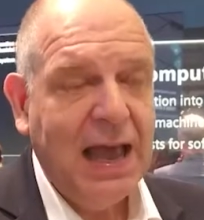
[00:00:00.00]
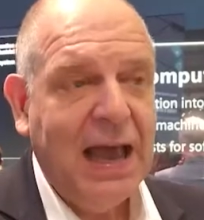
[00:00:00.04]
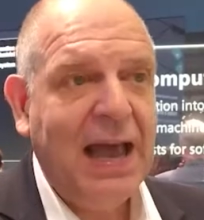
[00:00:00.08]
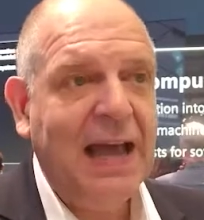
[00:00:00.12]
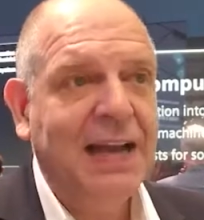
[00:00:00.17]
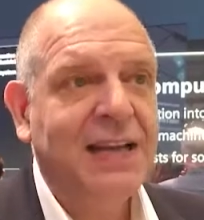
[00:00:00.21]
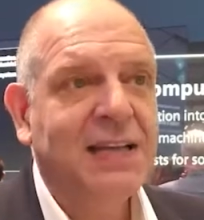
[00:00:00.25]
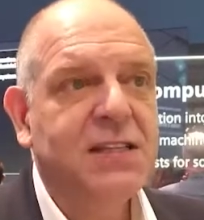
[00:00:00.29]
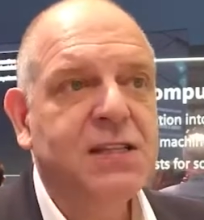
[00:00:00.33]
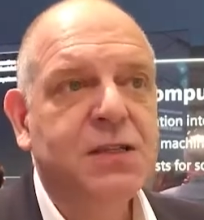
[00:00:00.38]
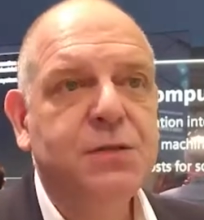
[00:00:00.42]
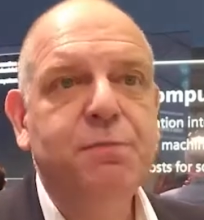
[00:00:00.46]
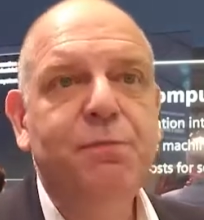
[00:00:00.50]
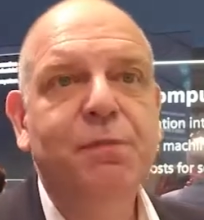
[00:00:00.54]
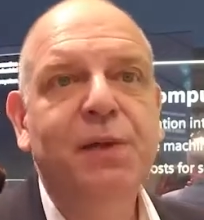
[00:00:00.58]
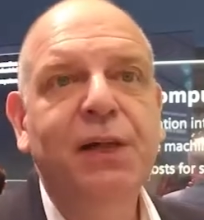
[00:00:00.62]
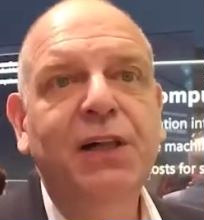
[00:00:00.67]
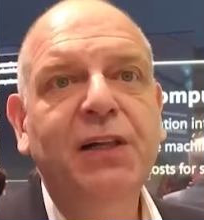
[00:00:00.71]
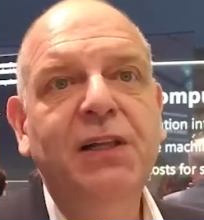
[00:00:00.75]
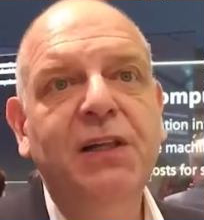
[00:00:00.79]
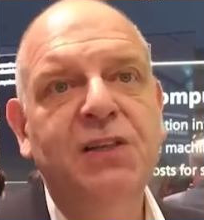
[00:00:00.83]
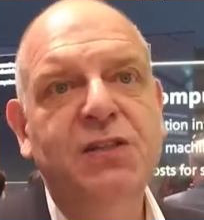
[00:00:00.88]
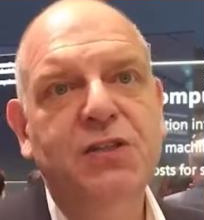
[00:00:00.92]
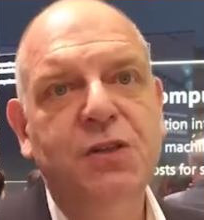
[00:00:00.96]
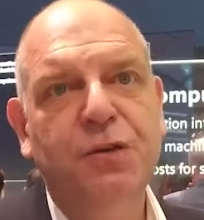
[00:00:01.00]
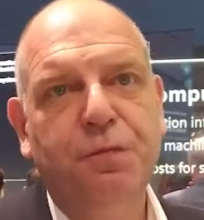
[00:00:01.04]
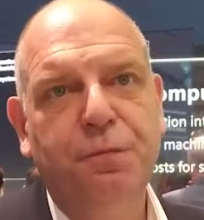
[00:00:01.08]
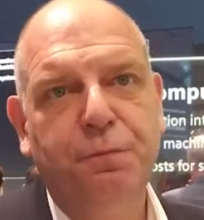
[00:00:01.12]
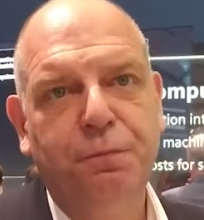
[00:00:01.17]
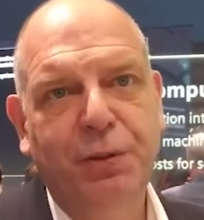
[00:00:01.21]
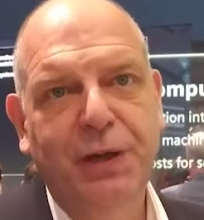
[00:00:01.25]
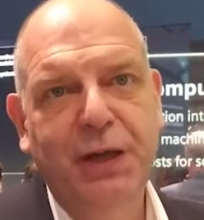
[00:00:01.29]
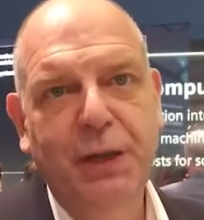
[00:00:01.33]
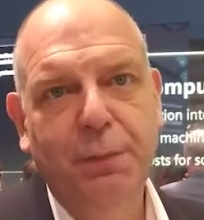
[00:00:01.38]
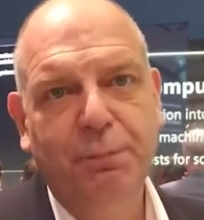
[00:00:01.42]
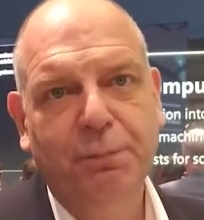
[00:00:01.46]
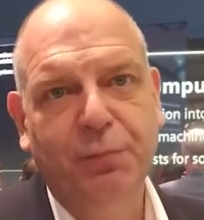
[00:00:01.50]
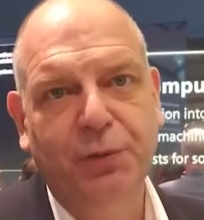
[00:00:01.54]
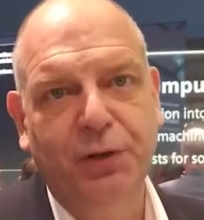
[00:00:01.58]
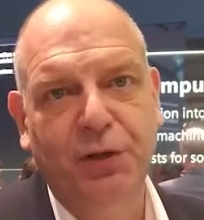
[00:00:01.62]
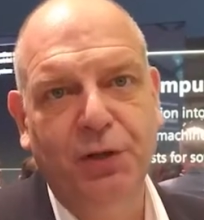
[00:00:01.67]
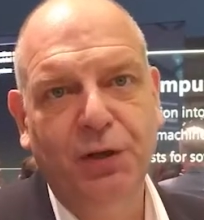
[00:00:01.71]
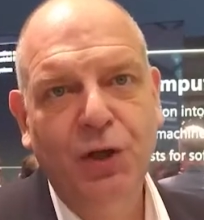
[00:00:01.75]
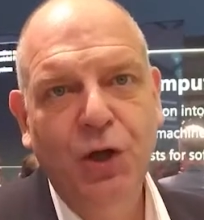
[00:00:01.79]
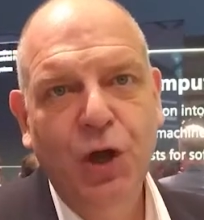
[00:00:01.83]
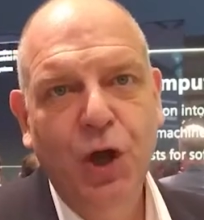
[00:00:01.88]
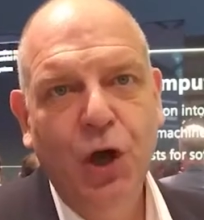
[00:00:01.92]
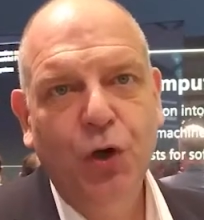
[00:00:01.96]
And it's millions of
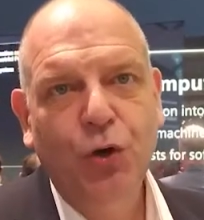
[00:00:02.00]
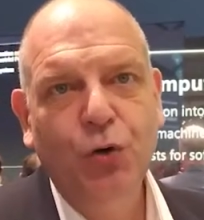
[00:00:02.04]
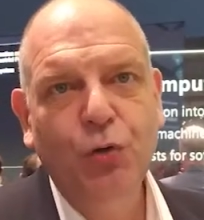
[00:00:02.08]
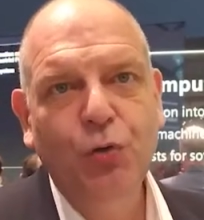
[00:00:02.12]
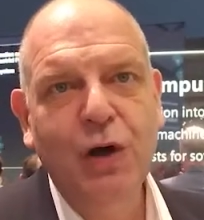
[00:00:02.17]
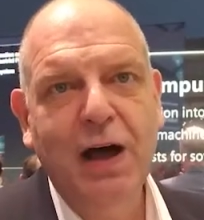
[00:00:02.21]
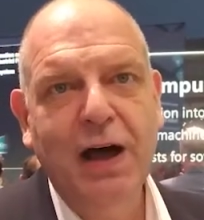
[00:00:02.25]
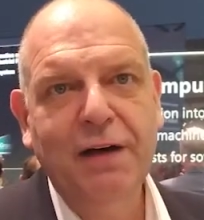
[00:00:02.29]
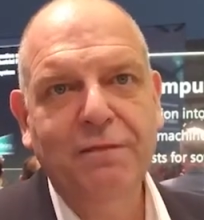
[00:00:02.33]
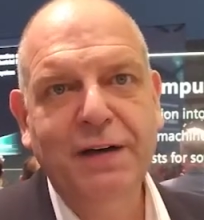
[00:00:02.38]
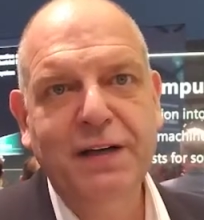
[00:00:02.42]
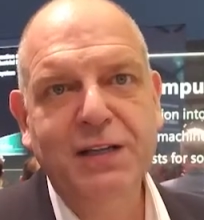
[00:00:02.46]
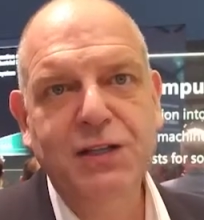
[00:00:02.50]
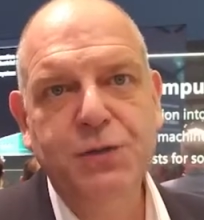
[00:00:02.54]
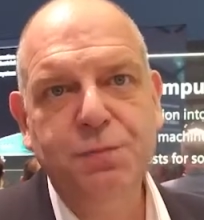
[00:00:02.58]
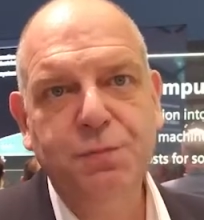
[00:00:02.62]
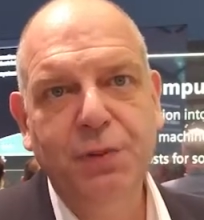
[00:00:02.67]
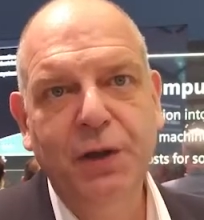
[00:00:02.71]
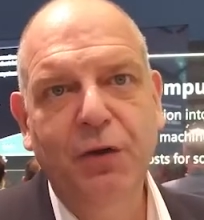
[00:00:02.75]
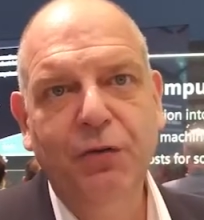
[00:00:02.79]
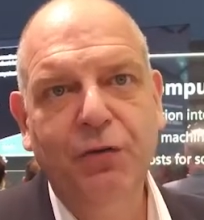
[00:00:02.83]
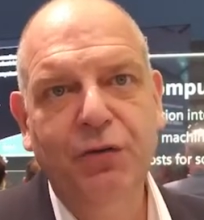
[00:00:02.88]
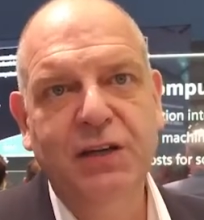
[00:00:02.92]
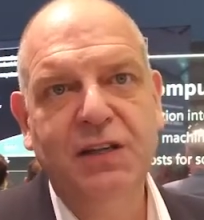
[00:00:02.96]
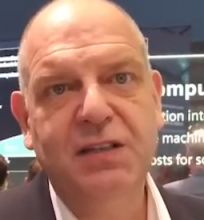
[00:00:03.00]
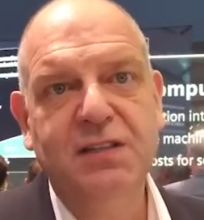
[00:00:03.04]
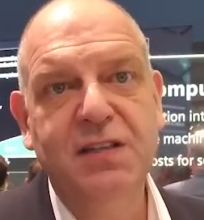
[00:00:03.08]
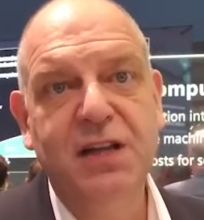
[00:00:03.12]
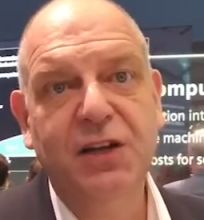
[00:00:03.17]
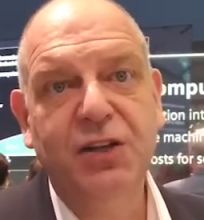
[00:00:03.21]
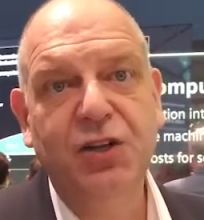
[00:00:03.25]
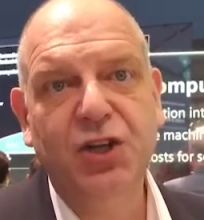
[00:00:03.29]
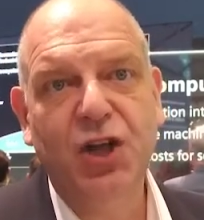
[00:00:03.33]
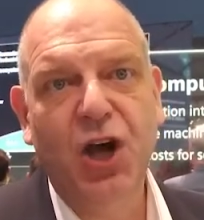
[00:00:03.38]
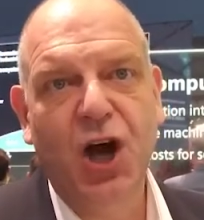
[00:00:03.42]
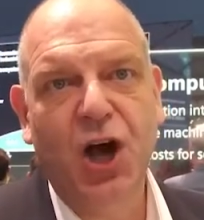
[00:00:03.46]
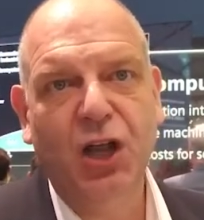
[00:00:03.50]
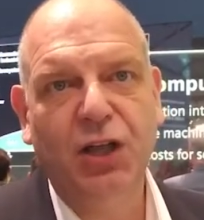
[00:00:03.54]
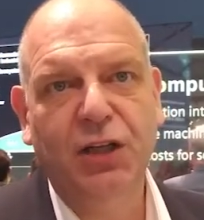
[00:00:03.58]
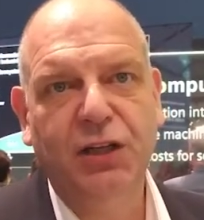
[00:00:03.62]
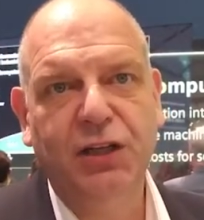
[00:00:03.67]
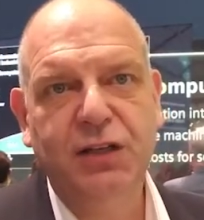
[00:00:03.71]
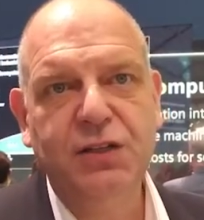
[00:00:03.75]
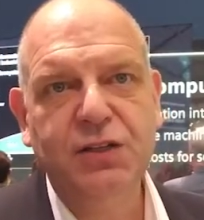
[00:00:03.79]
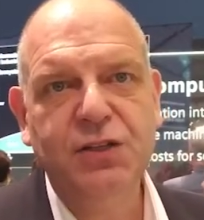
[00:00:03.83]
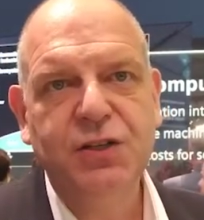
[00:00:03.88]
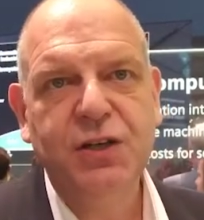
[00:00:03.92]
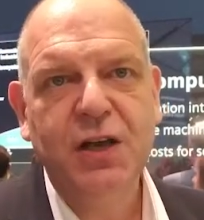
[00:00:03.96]
people who have experience and
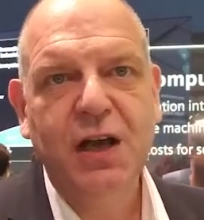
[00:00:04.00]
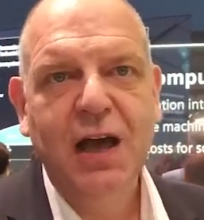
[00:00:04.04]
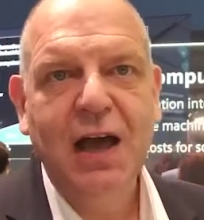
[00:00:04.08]
knowledge